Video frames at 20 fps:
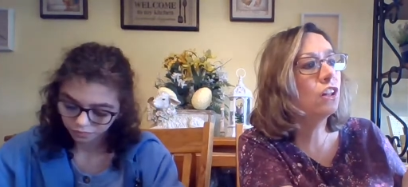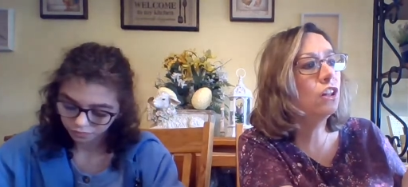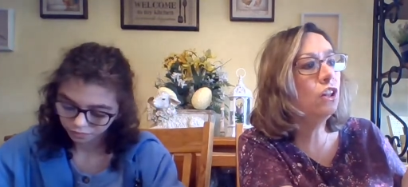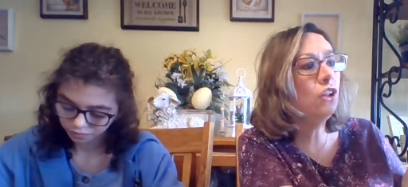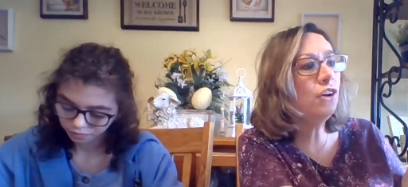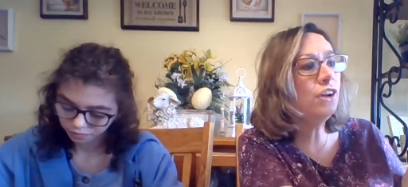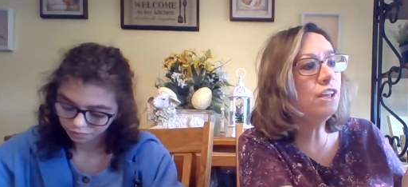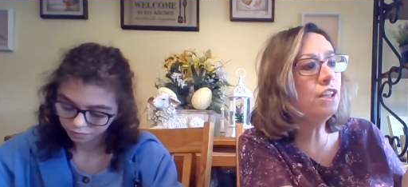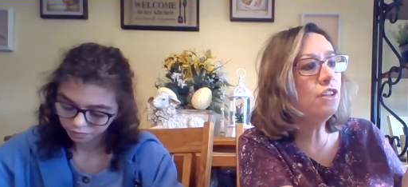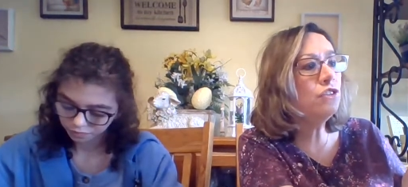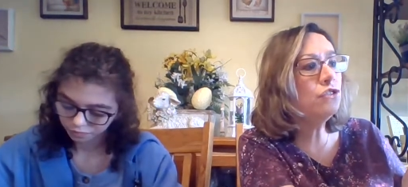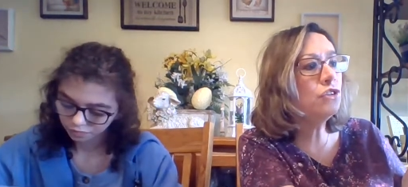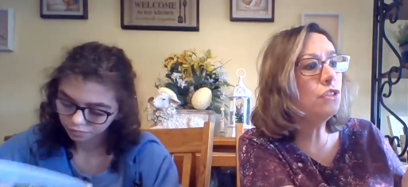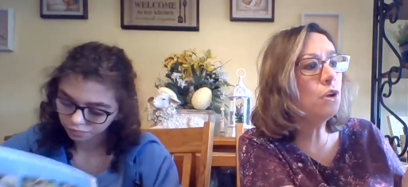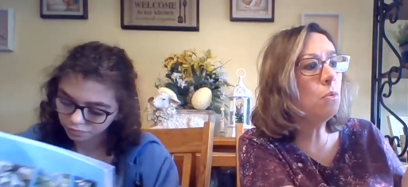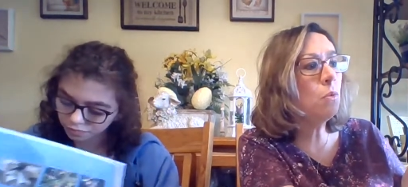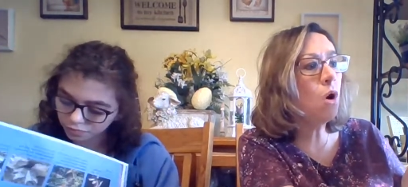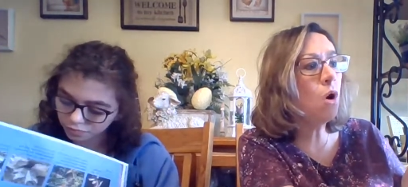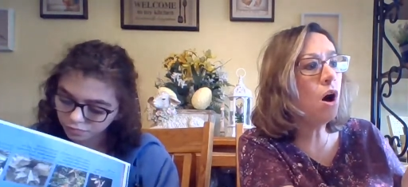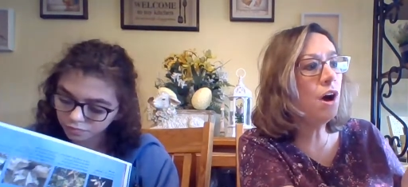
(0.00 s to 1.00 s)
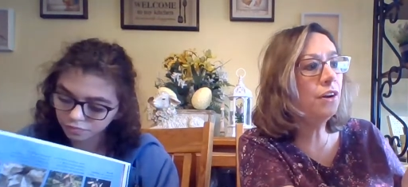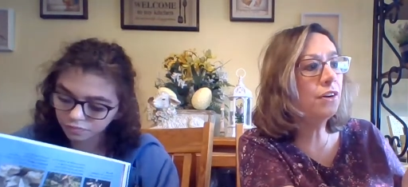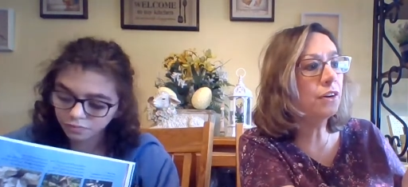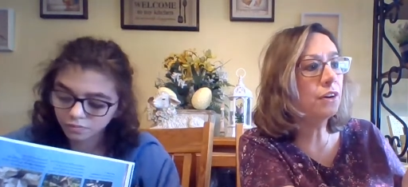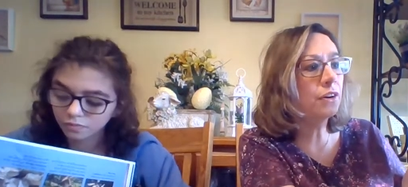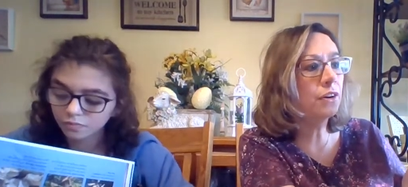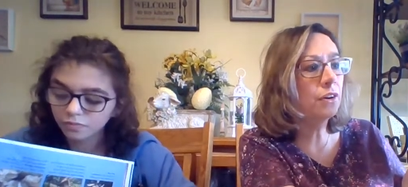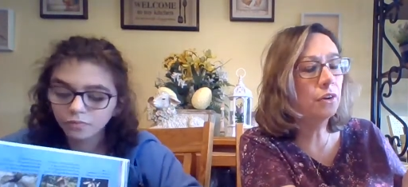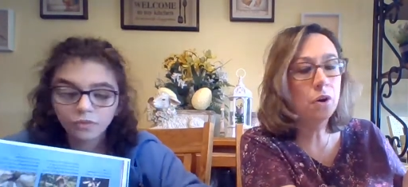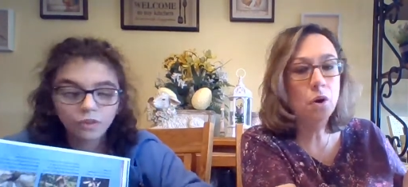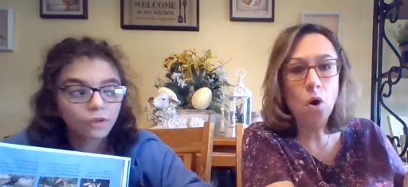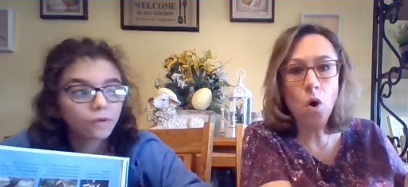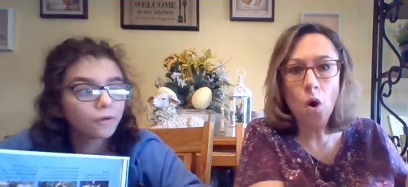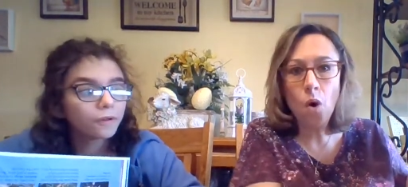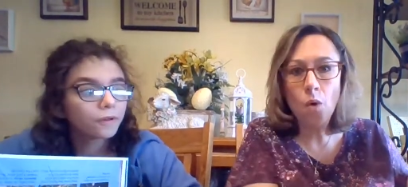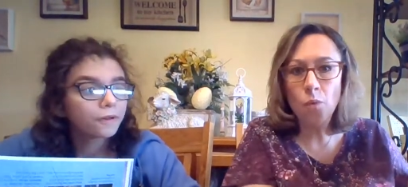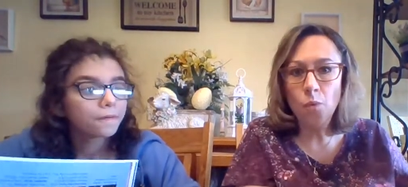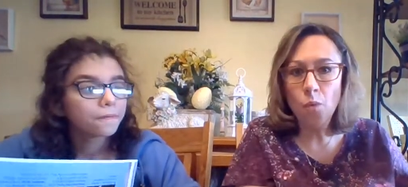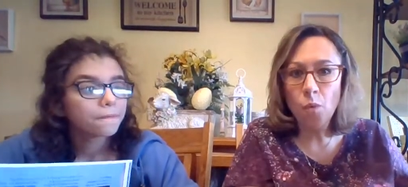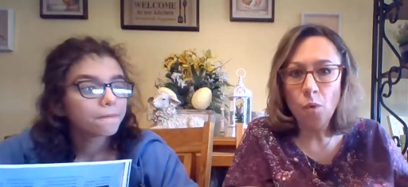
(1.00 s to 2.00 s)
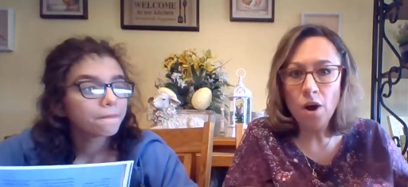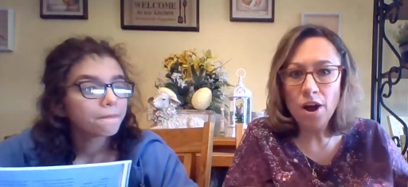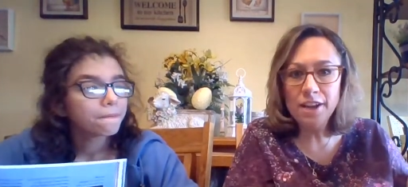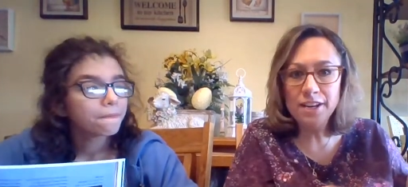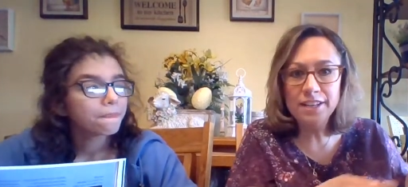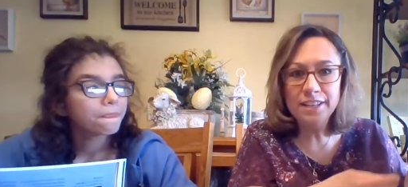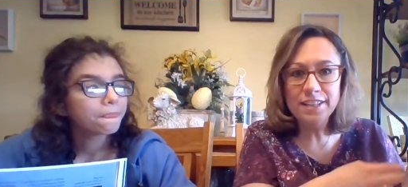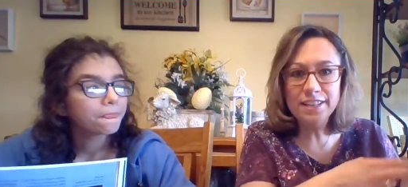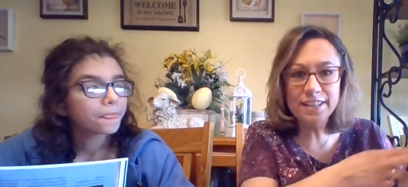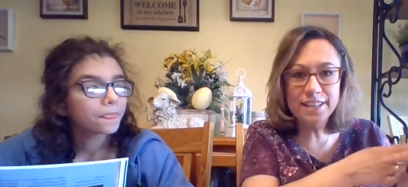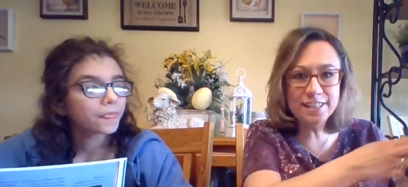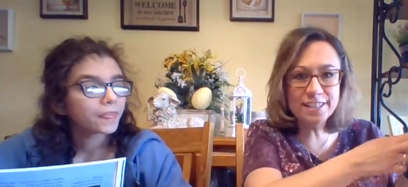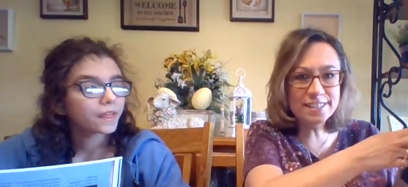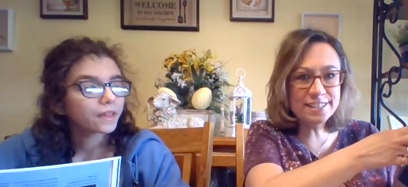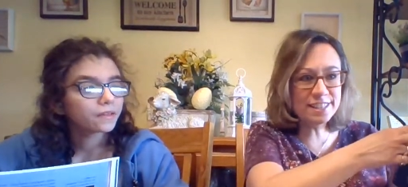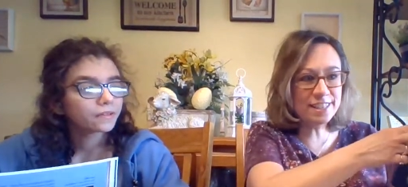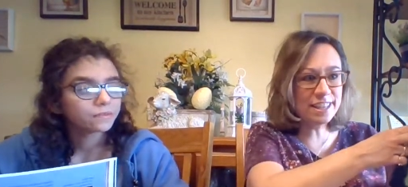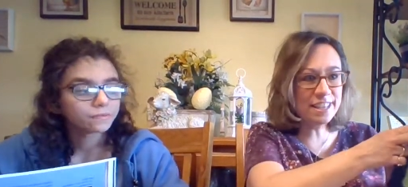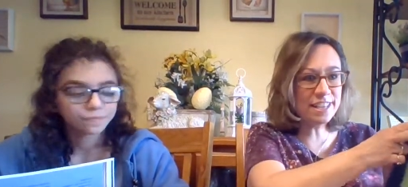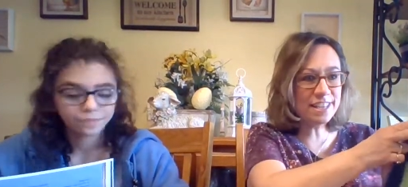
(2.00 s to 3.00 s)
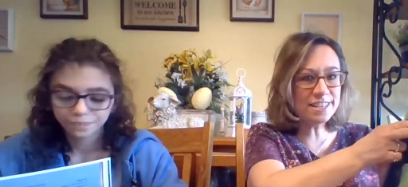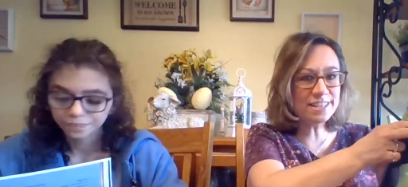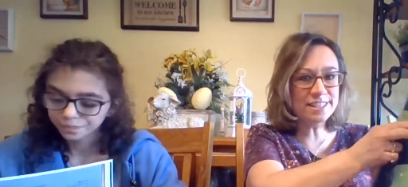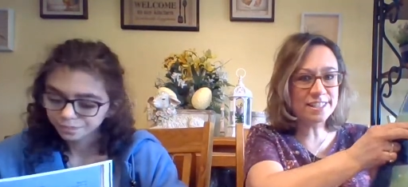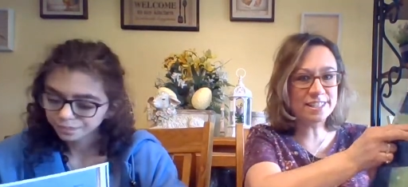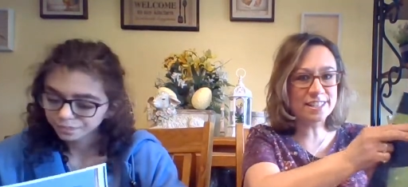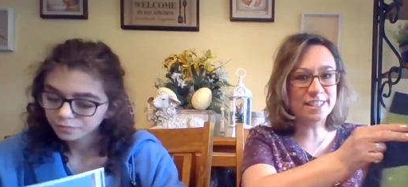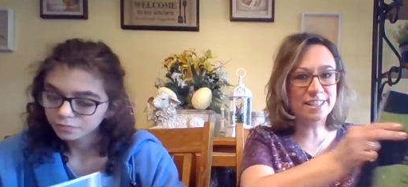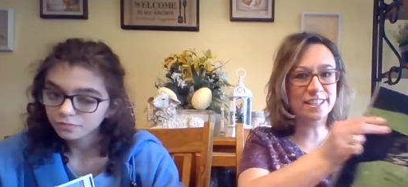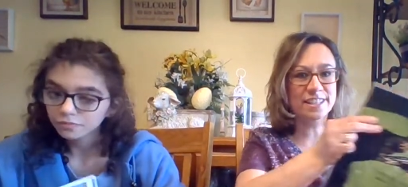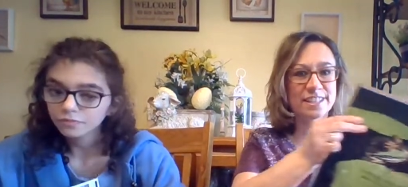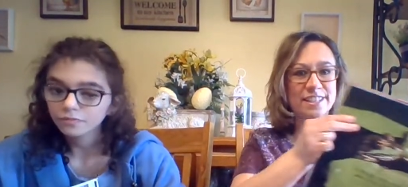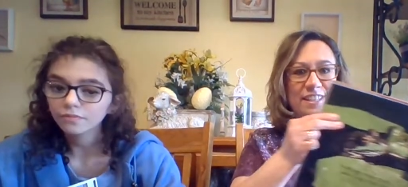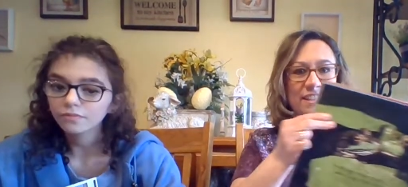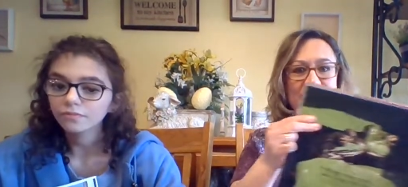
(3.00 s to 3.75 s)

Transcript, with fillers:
Speaker 1: Look into the water. What is this?